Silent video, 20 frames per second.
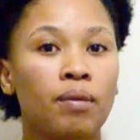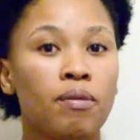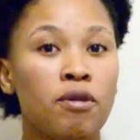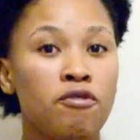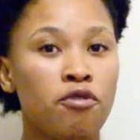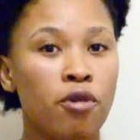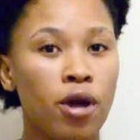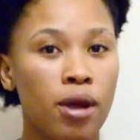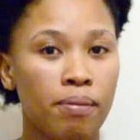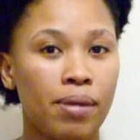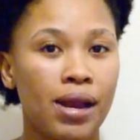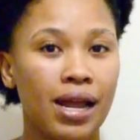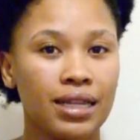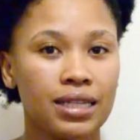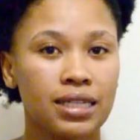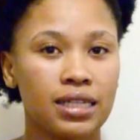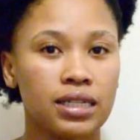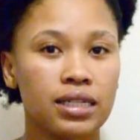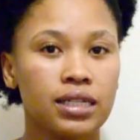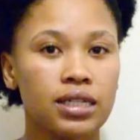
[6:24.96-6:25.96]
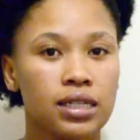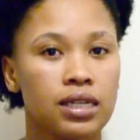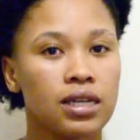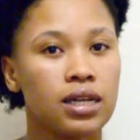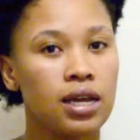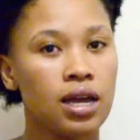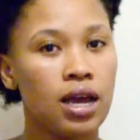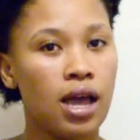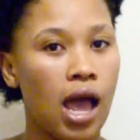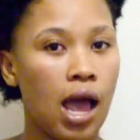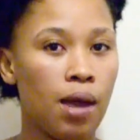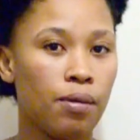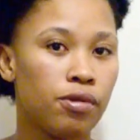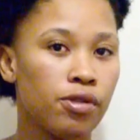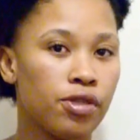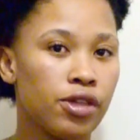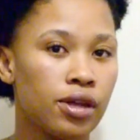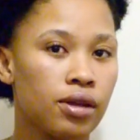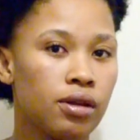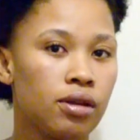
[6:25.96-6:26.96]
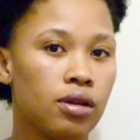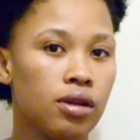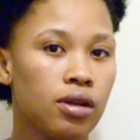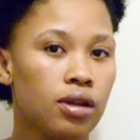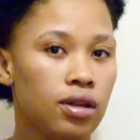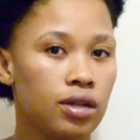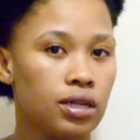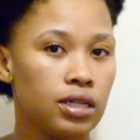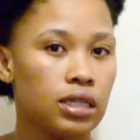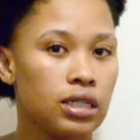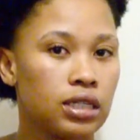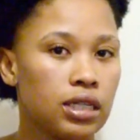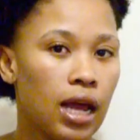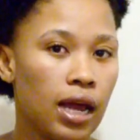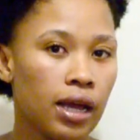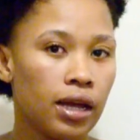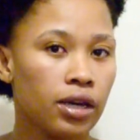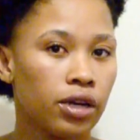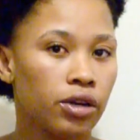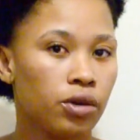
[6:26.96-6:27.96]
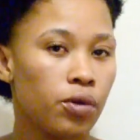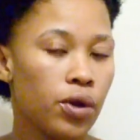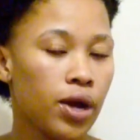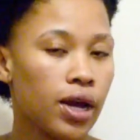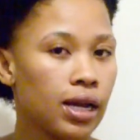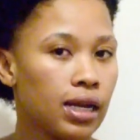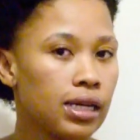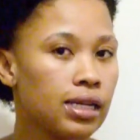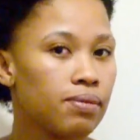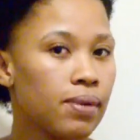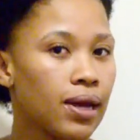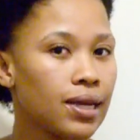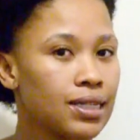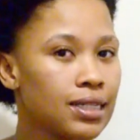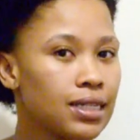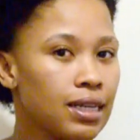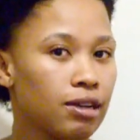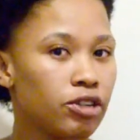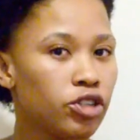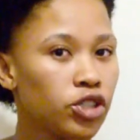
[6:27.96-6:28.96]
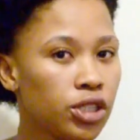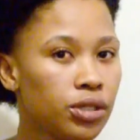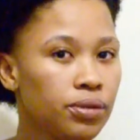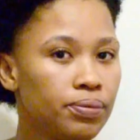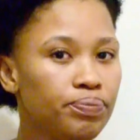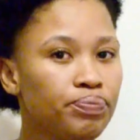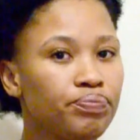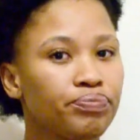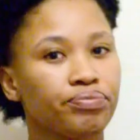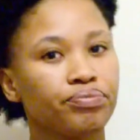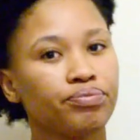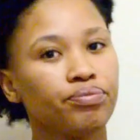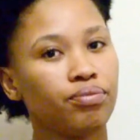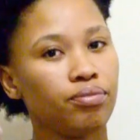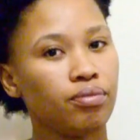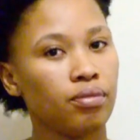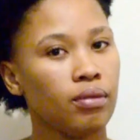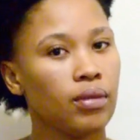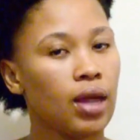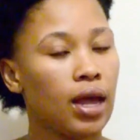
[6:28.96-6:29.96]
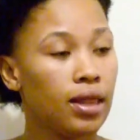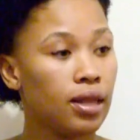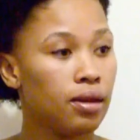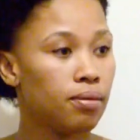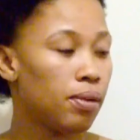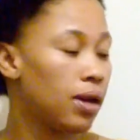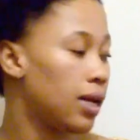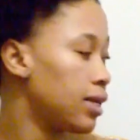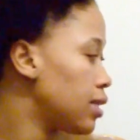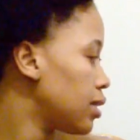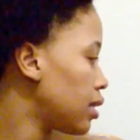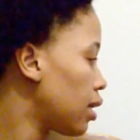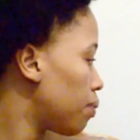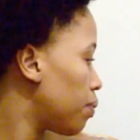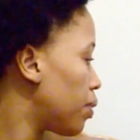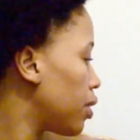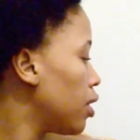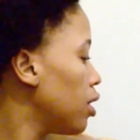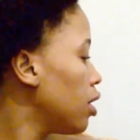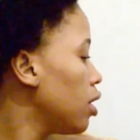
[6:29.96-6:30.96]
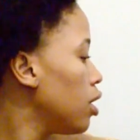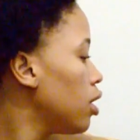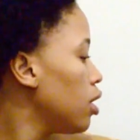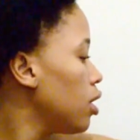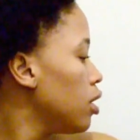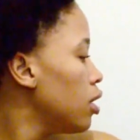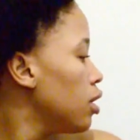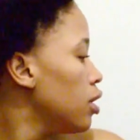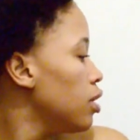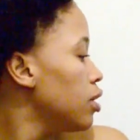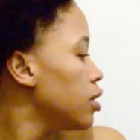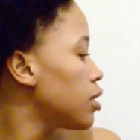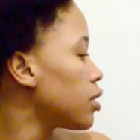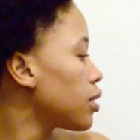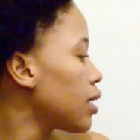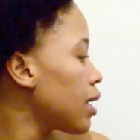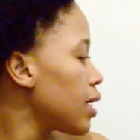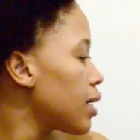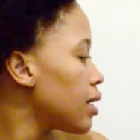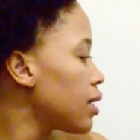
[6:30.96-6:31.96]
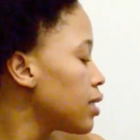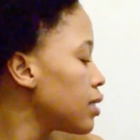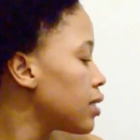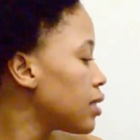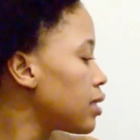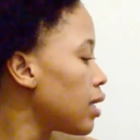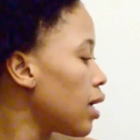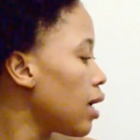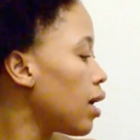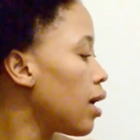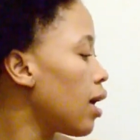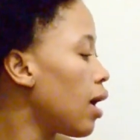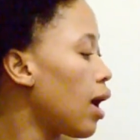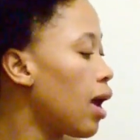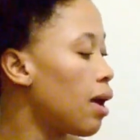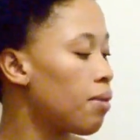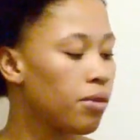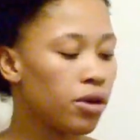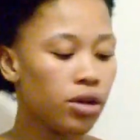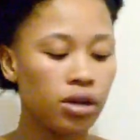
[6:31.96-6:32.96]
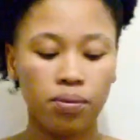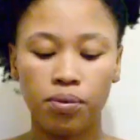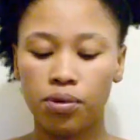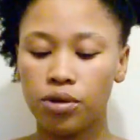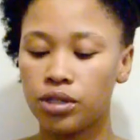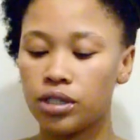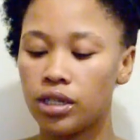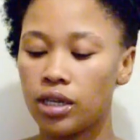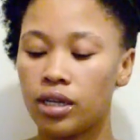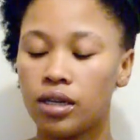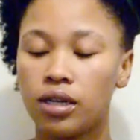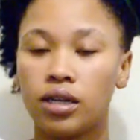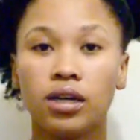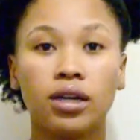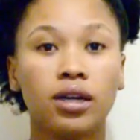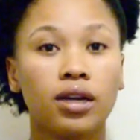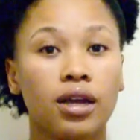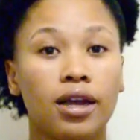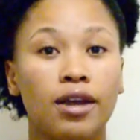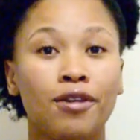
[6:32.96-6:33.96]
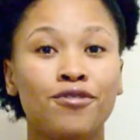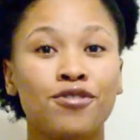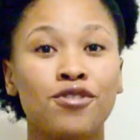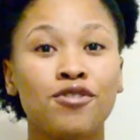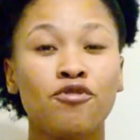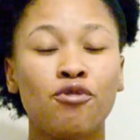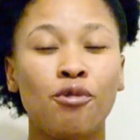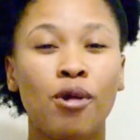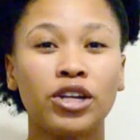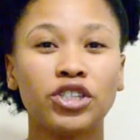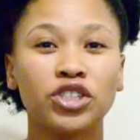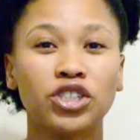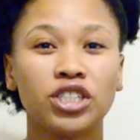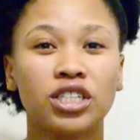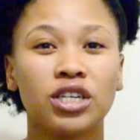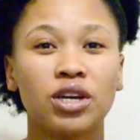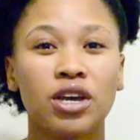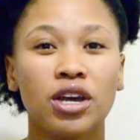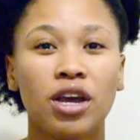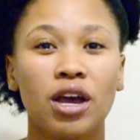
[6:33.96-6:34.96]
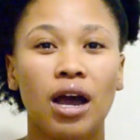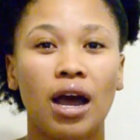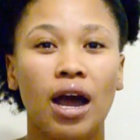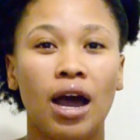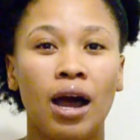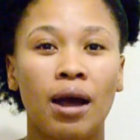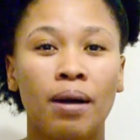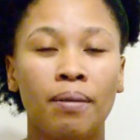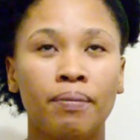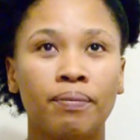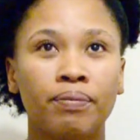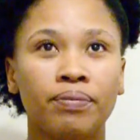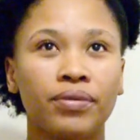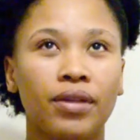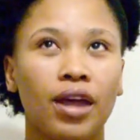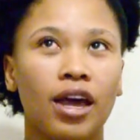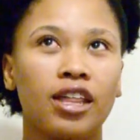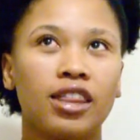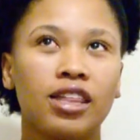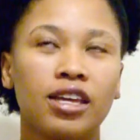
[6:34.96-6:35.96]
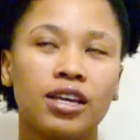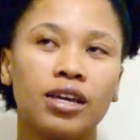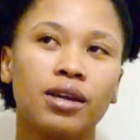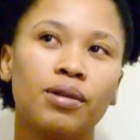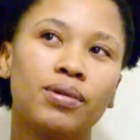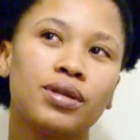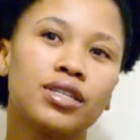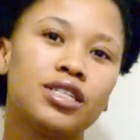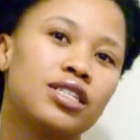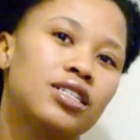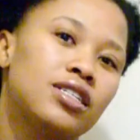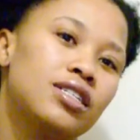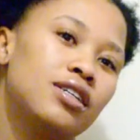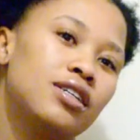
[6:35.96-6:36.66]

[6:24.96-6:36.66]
before I plait it, I will then detangle quickly by section and then plait it up. So next, I'm going to put in, if you've watched, um, I think it was